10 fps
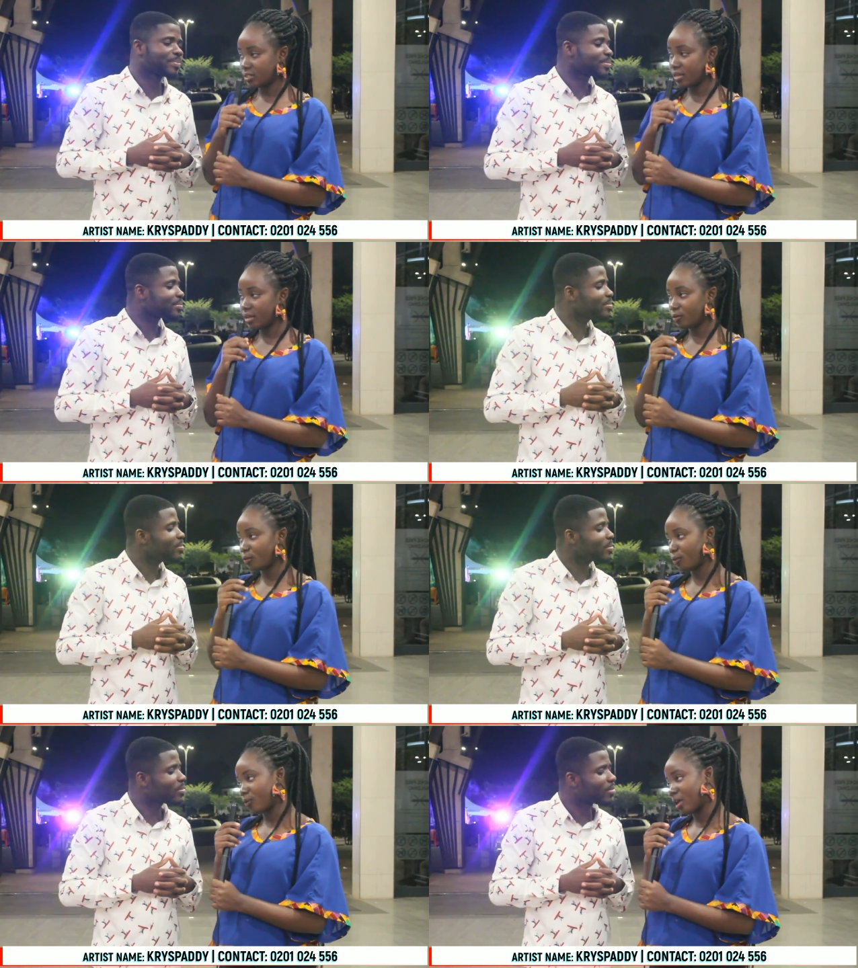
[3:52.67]
Speaker 1: say
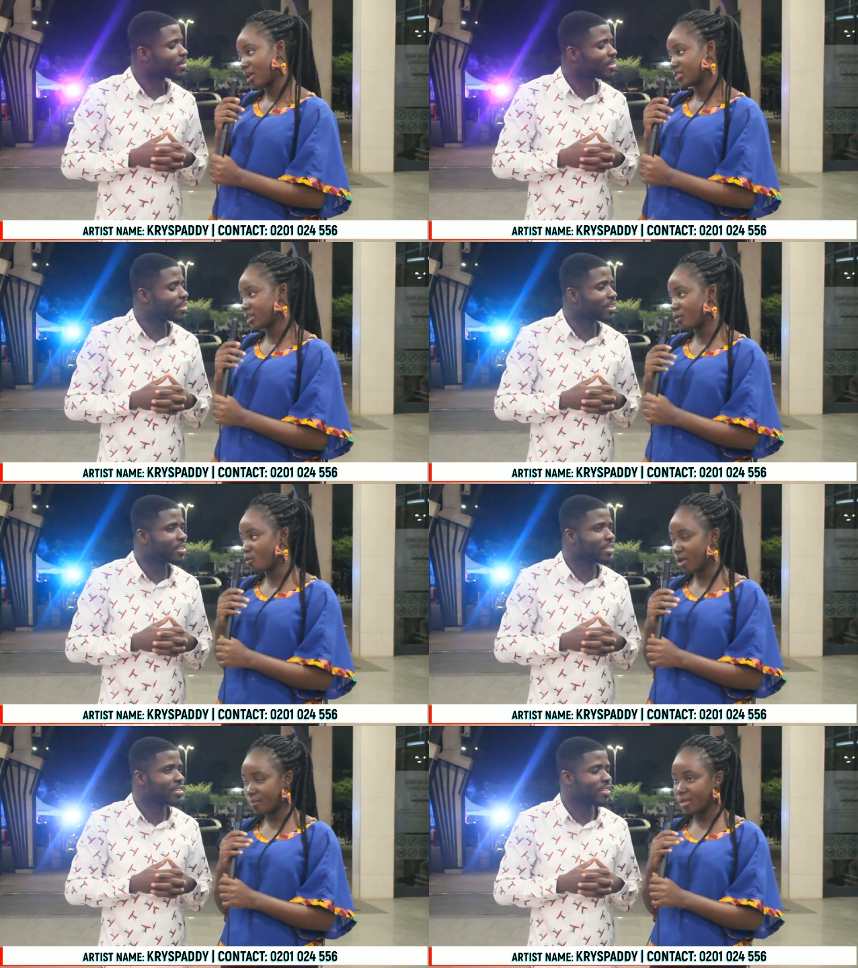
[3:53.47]
no, I say
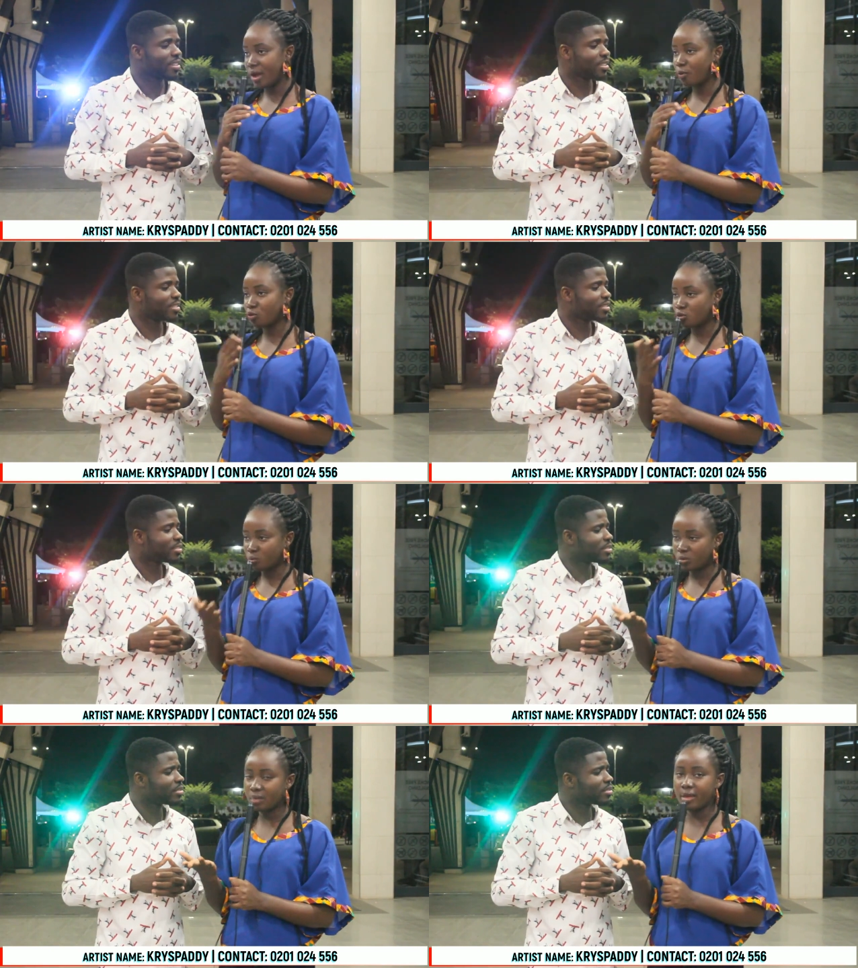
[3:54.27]
you baby, I want
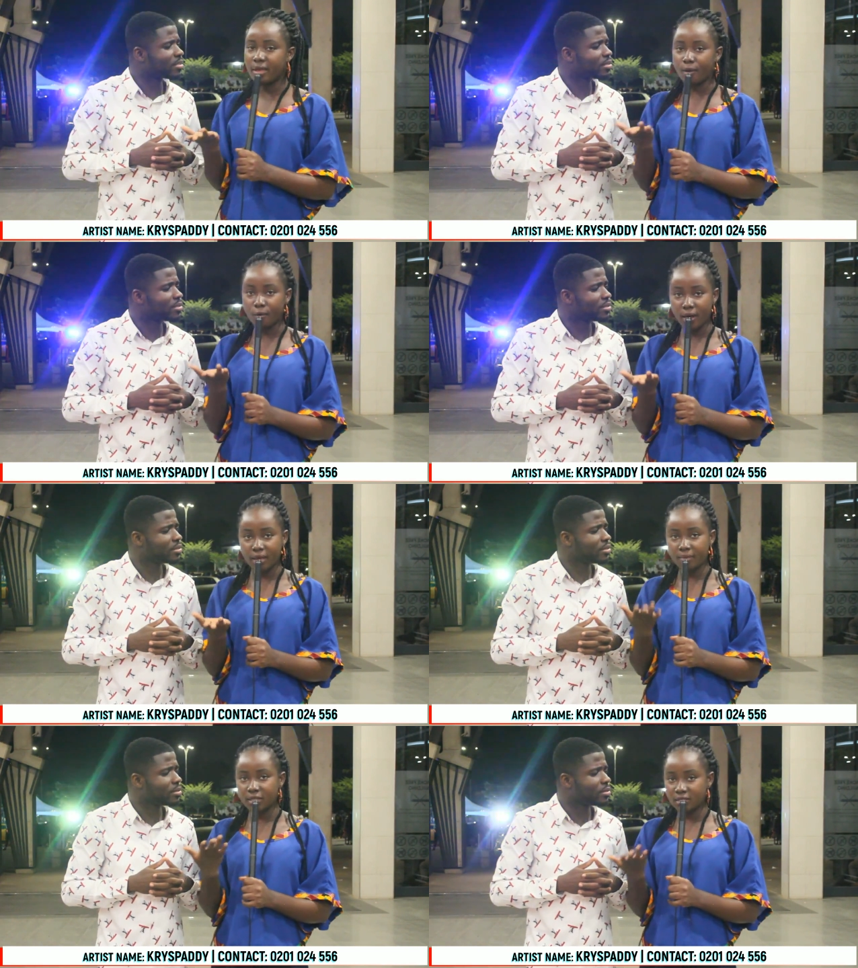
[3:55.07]
your money. Be your
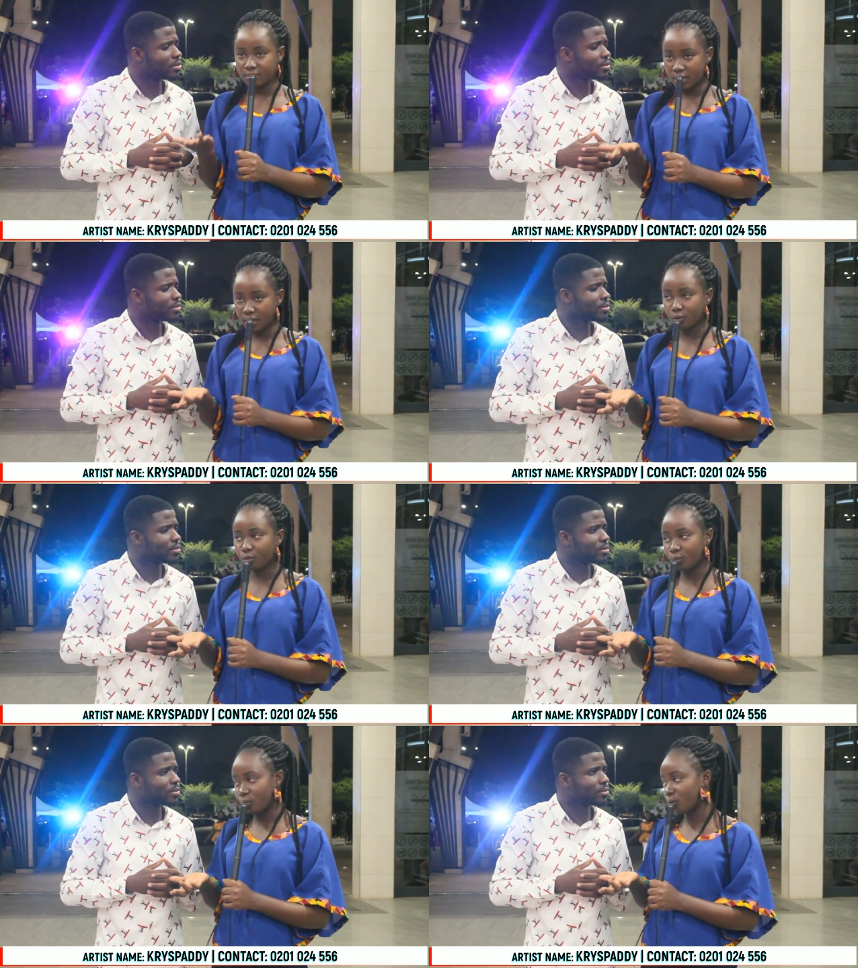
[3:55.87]
choir, be singing your
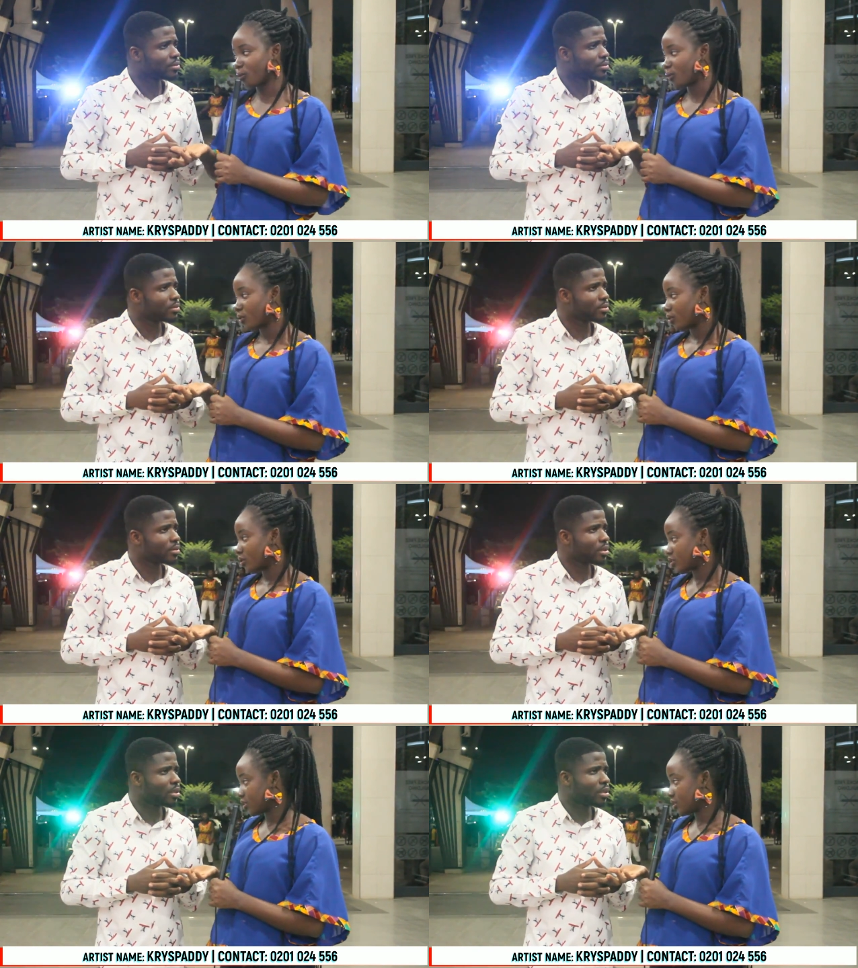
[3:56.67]
mono.
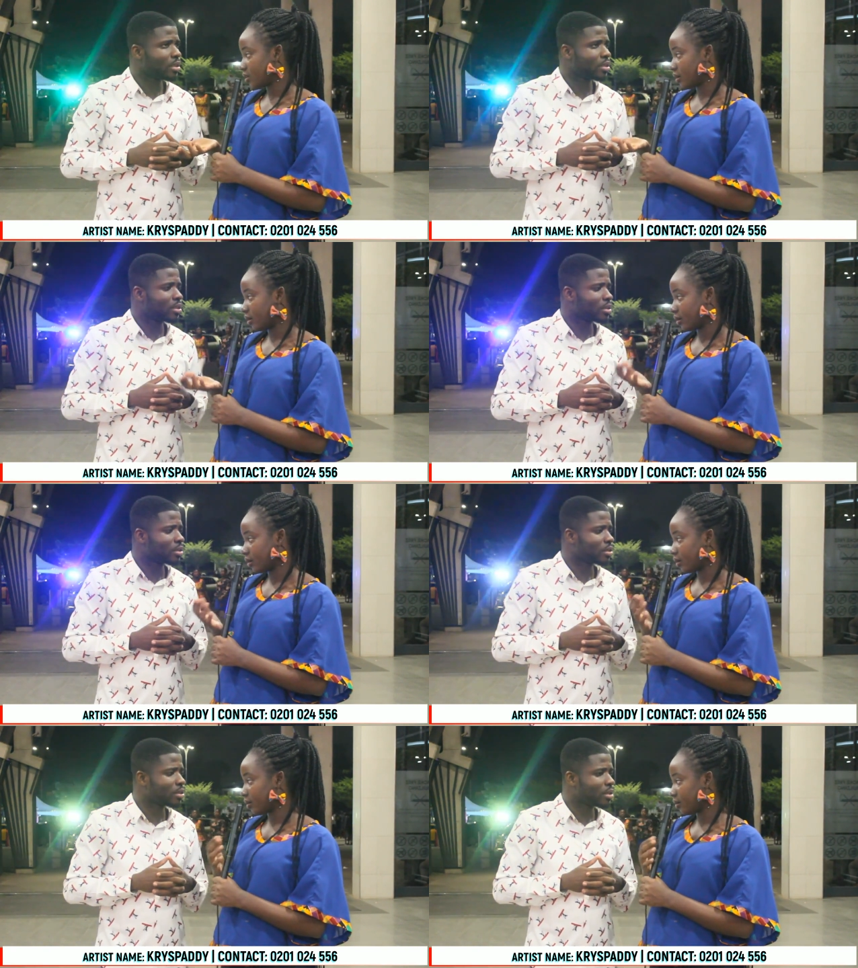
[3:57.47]
See,
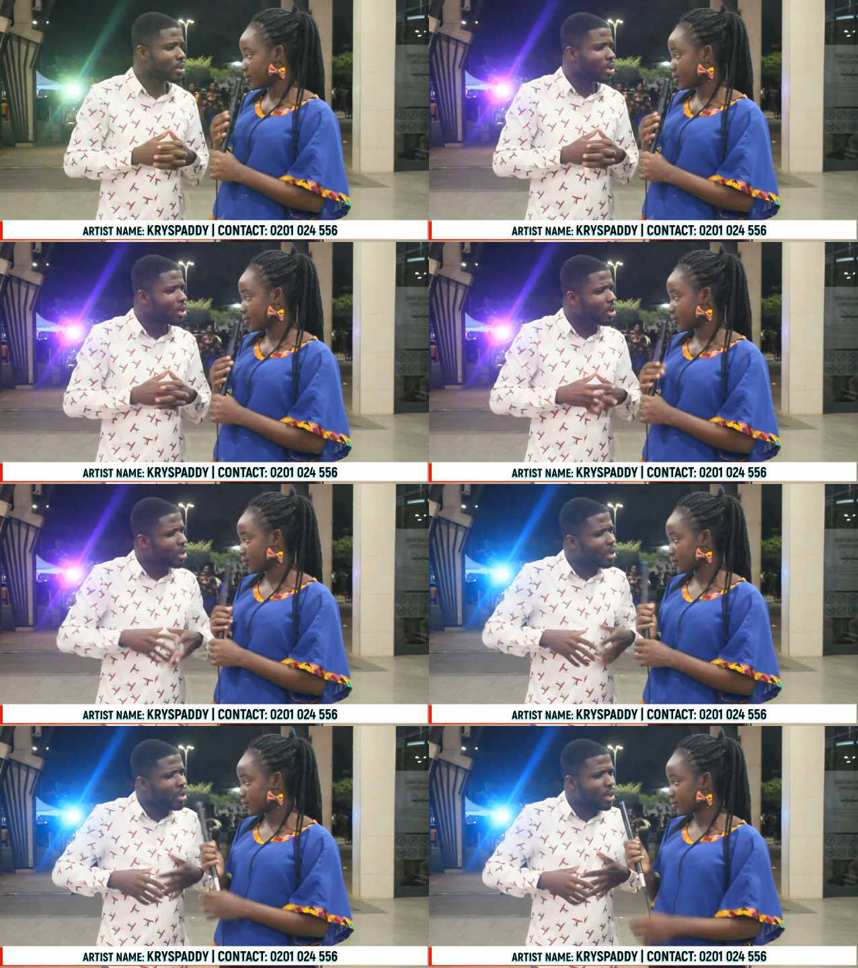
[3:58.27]
ana.
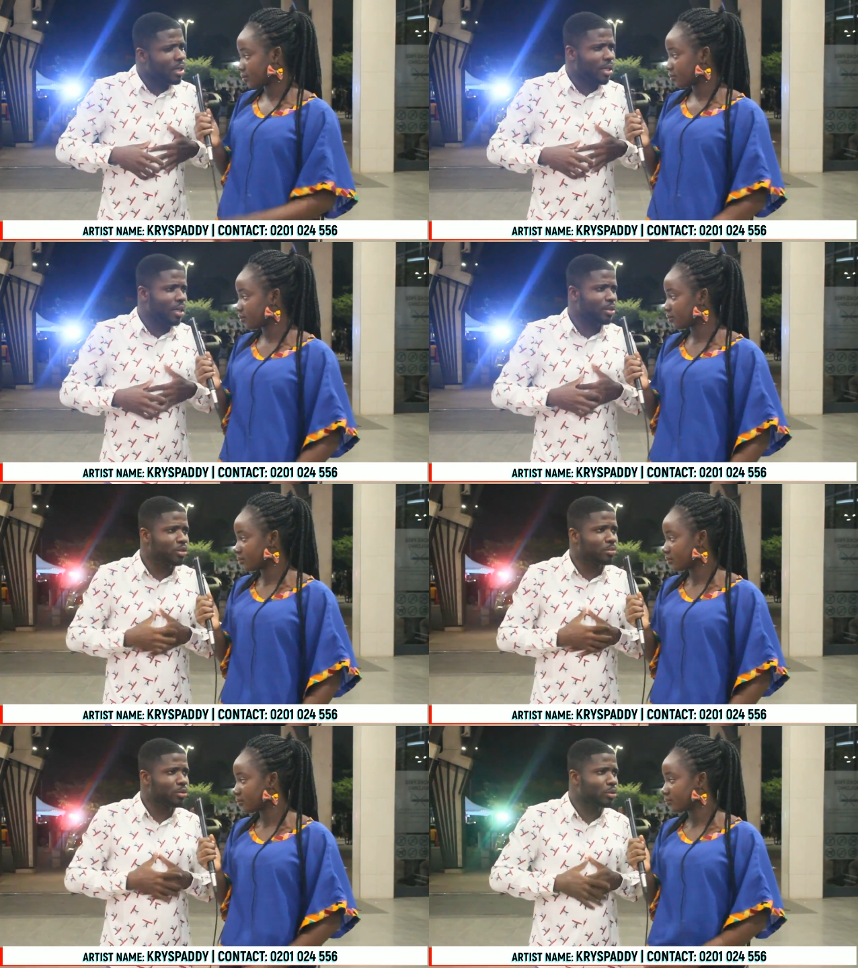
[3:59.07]
Speaker 2: Uh, and
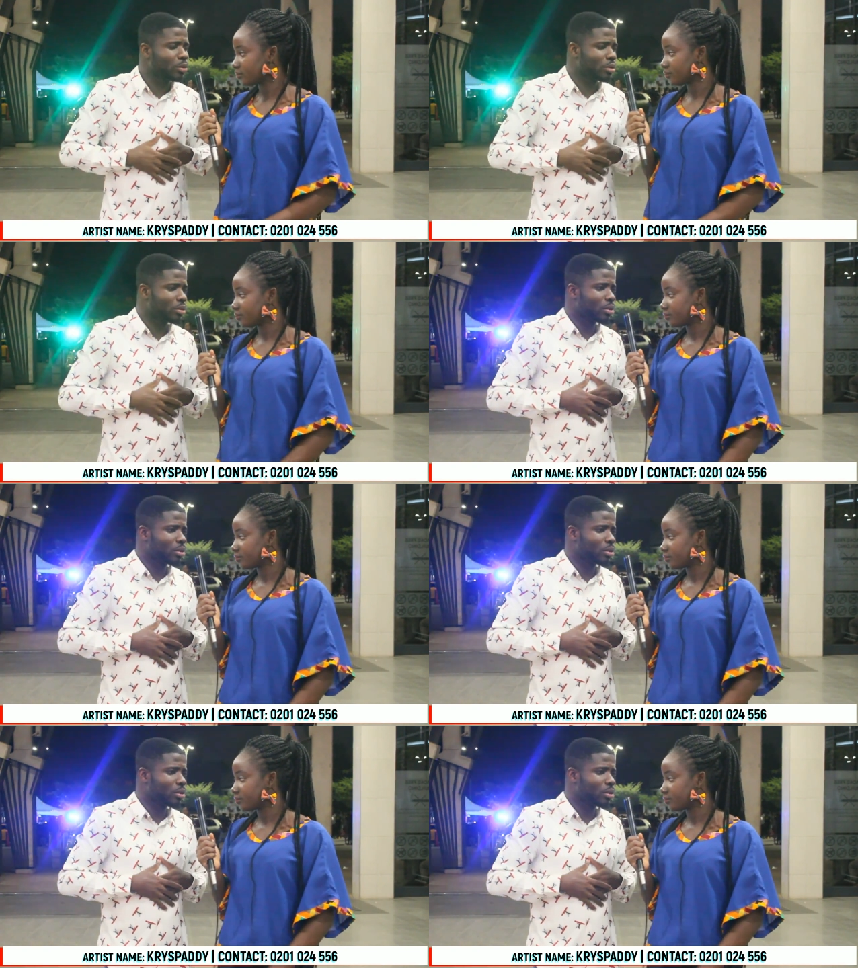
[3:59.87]
your mono.